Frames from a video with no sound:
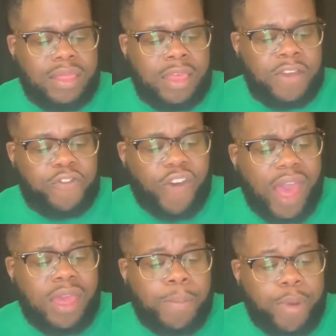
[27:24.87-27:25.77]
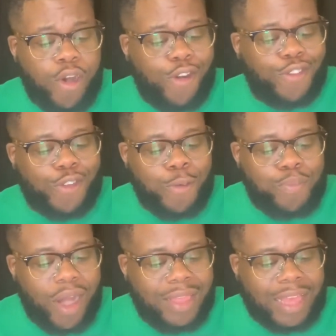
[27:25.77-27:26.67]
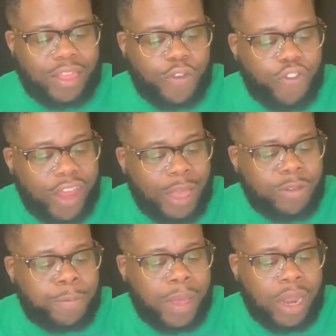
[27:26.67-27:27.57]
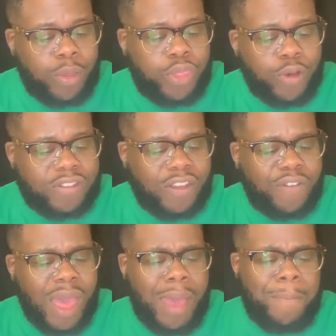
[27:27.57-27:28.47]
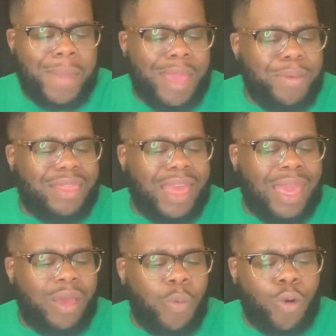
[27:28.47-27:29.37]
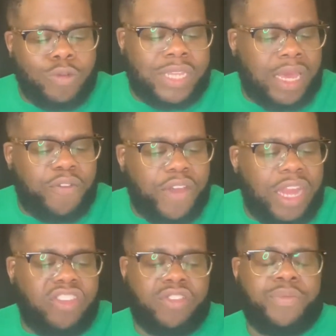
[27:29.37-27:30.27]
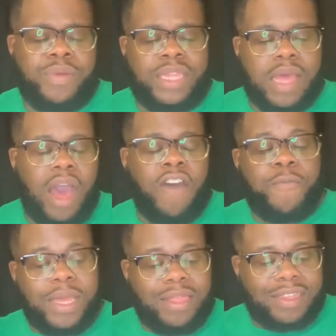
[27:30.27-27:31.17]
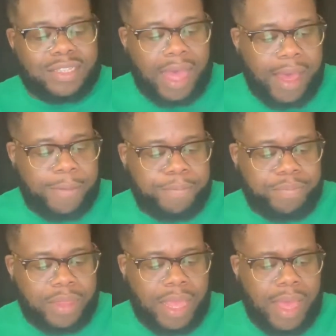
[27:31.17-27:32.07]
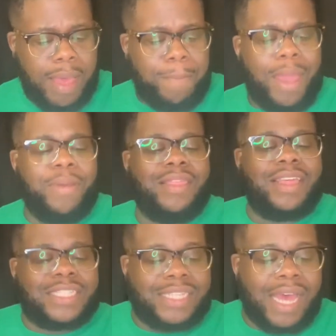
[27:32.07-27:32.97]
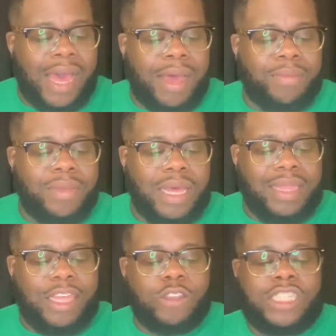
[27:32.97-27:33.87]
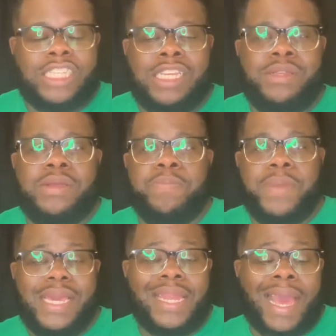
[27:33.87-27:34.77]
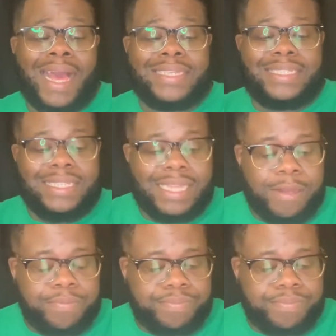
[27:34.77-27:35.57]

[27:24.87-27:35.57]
fire burns so bright that the flames spell out thoughts of maybe they won't take advantage of me this time. Maybe this time they'll see me like I see them.